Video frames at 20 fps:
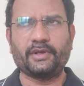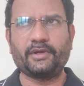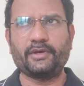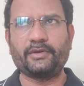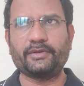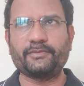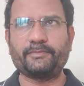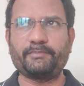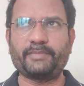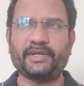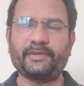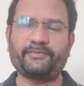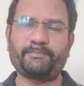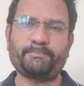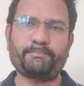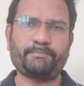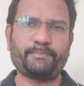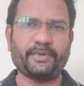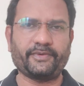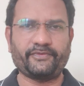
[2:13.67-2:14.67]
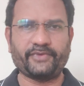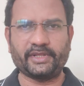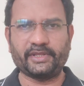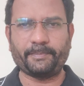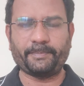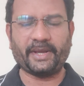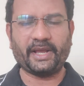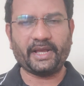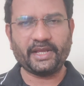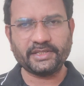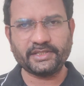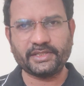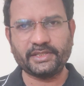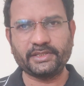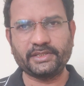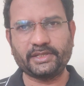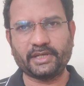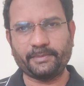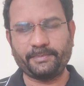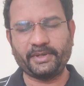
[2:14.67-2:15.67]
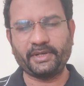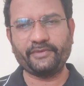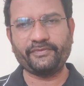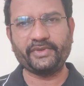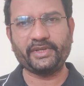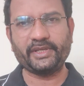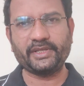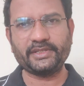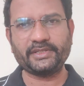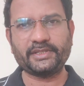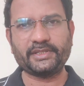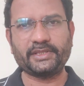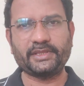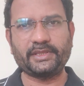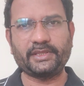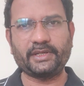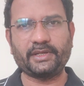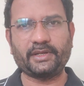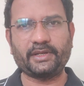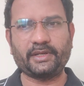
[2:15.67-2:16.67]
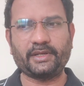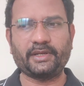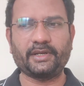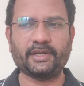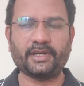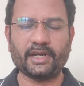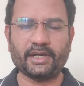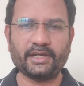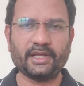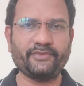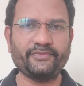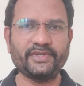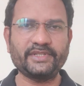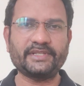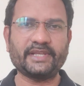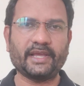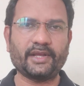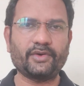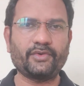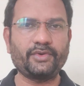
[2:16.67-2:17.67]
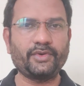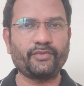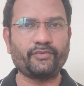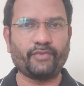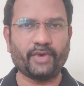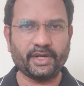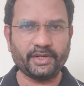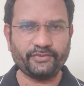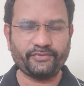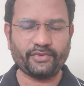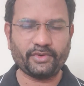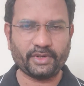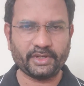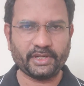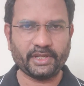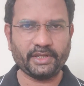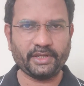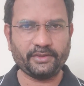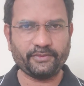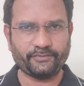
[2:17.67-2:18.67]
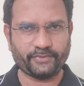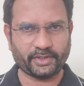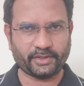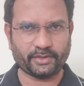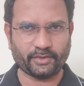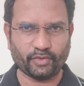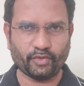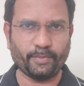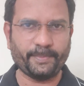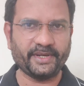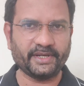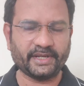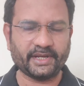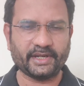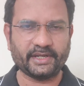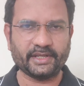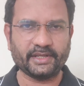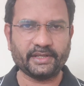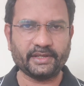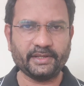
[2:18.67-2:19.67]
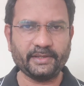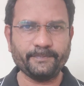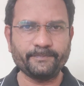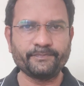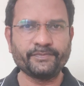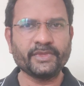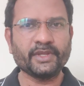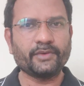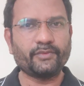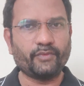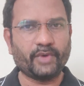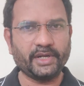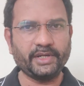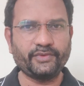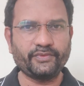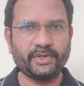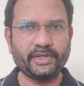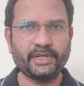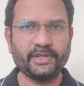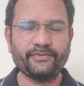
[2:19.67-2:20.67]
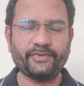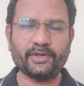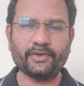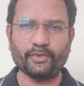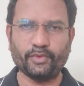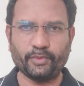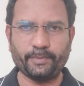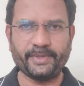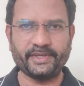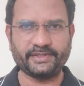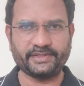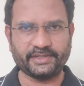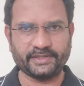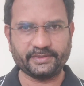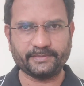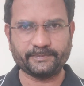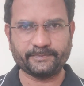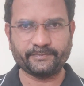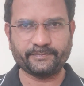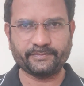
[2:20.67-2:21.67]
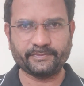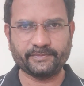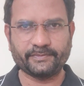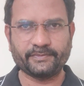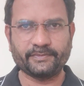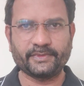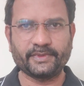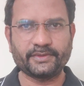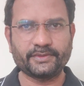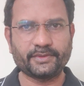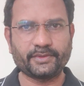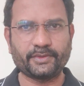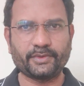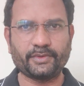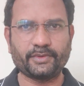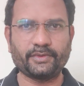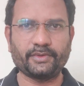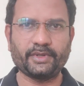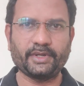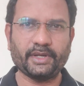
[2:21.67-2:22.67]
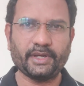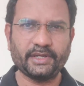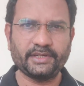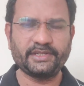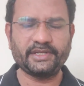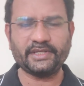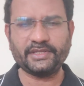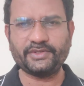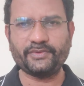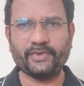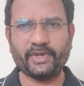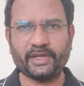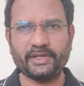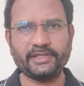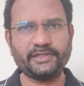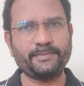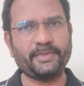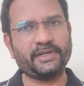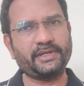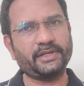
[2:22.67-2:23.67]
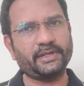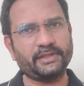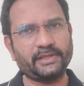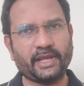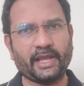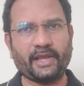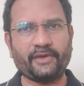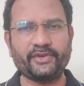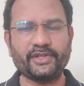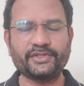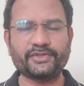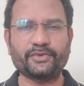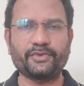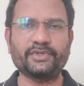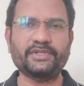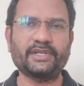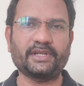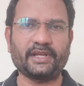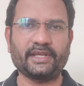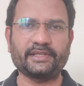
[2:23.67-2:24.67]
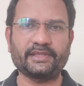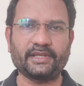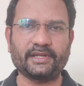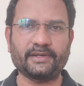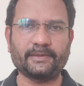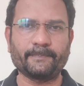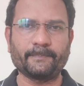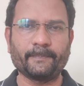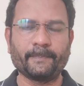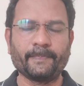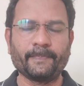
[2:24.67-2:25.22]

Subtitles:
But for the past couple of years, the cutoff is around 140 for open category, 120 for OBC. So it just varies, but the average scores are like that.